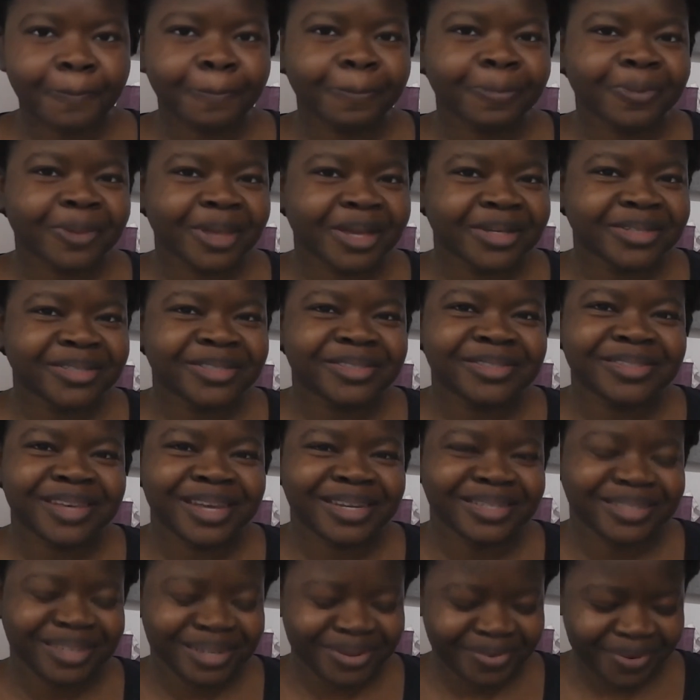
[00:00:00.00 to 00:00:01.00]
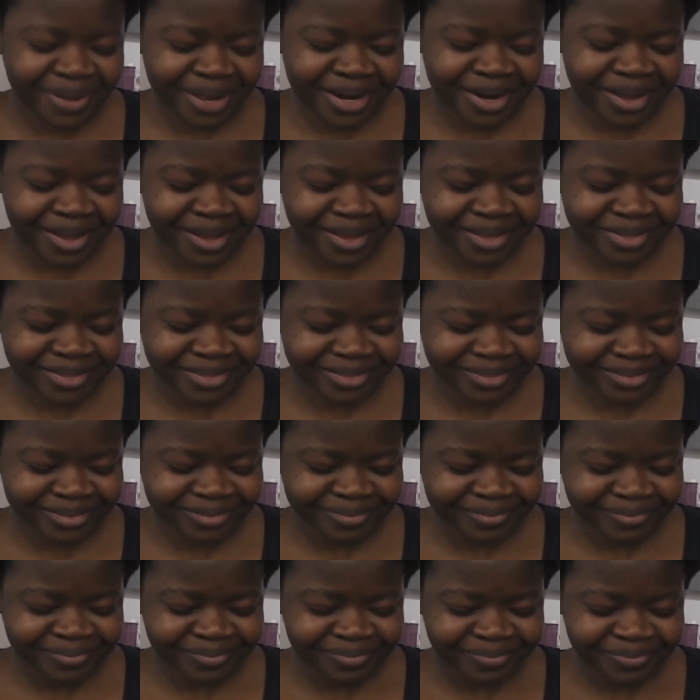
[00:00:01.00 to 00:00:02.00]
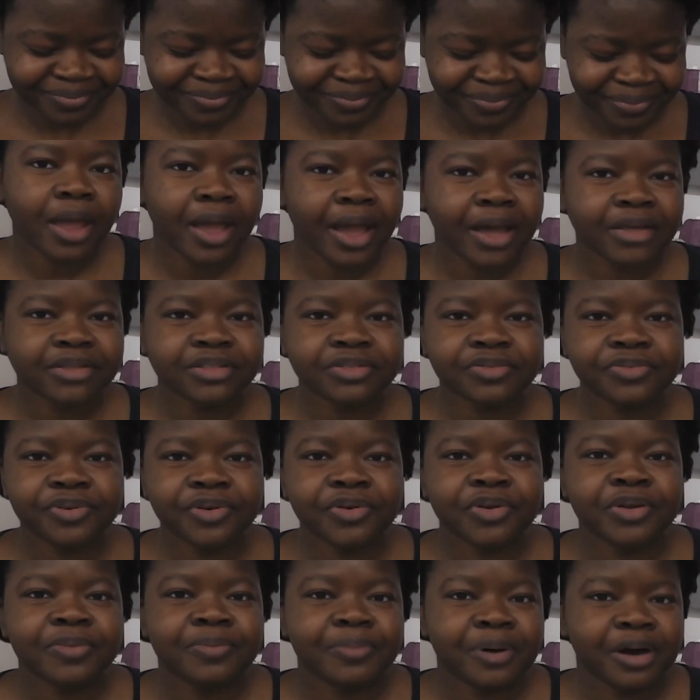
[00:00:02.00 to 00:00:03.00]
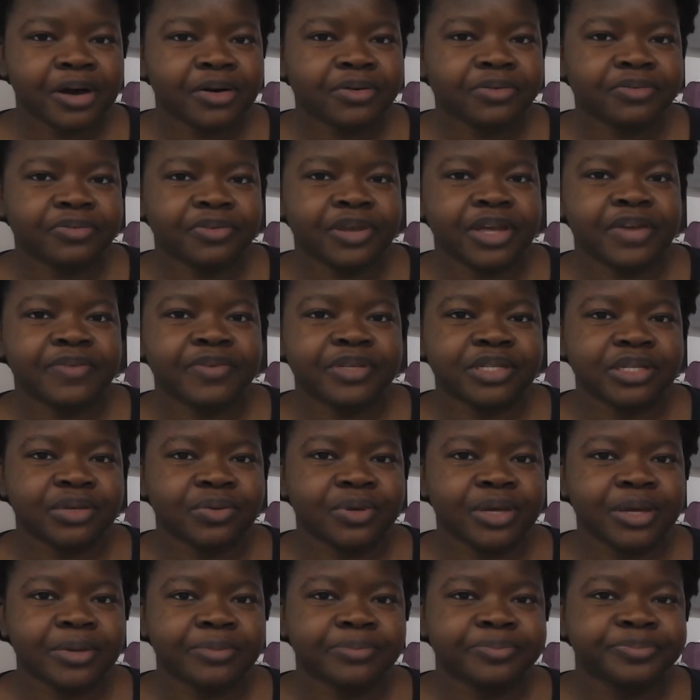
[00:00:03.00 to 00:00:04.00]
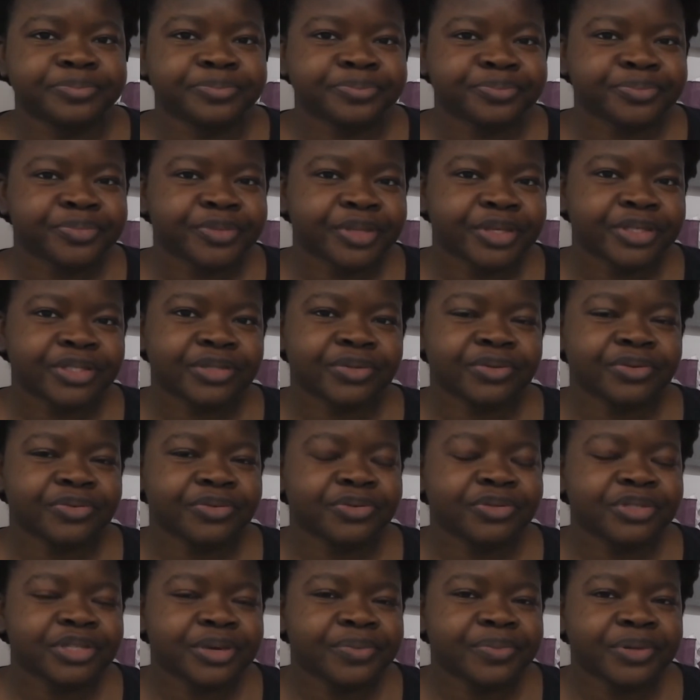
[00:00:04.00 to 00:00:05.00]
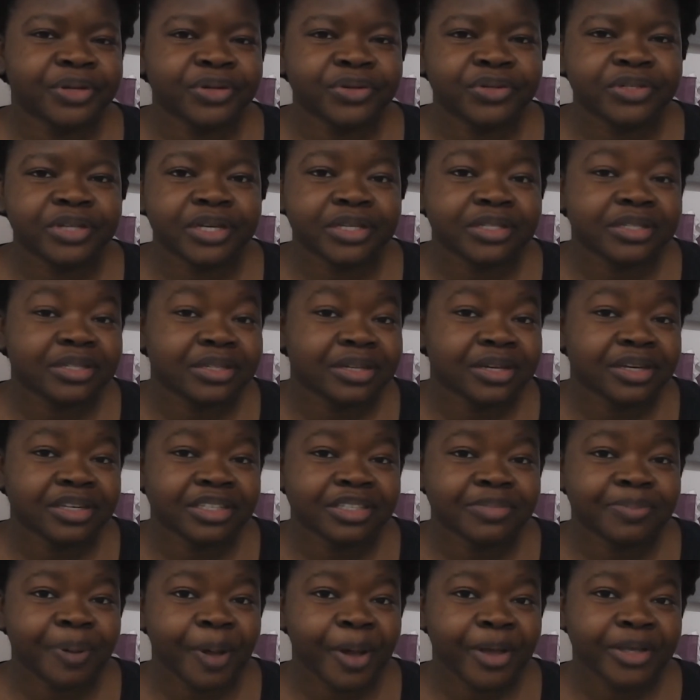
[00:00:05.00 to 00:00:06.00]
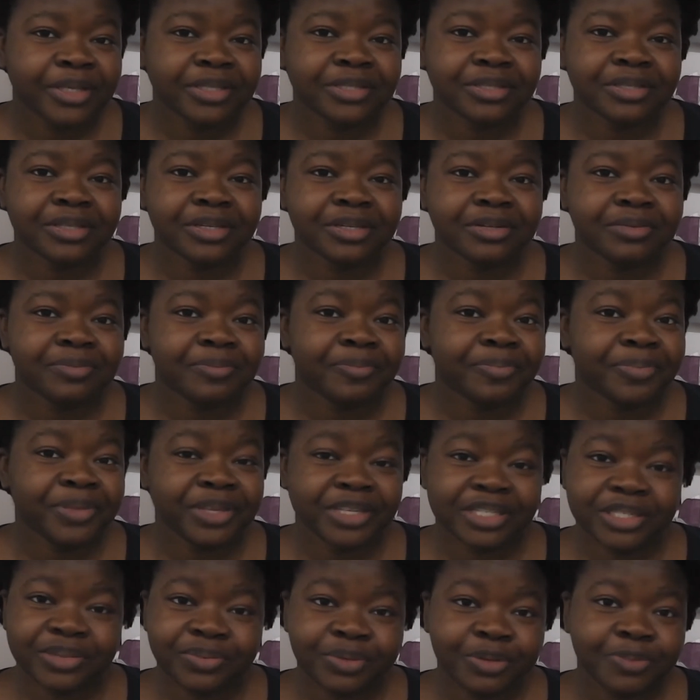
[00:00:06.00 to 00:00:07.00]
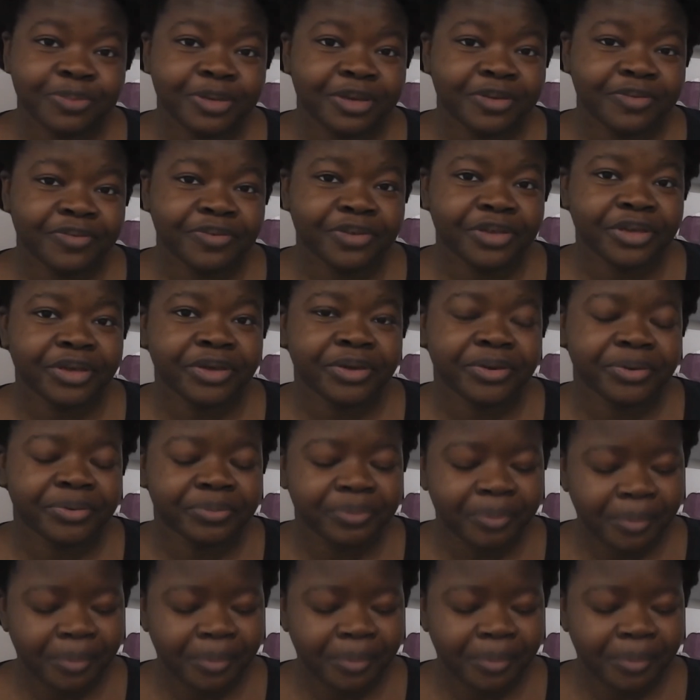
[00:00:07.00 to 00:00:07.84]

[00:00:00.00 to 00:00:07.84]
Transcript: This is actually quite nice. It has a very mild flavour to it, so if you're someone who doesn't like spice, then this would be for you.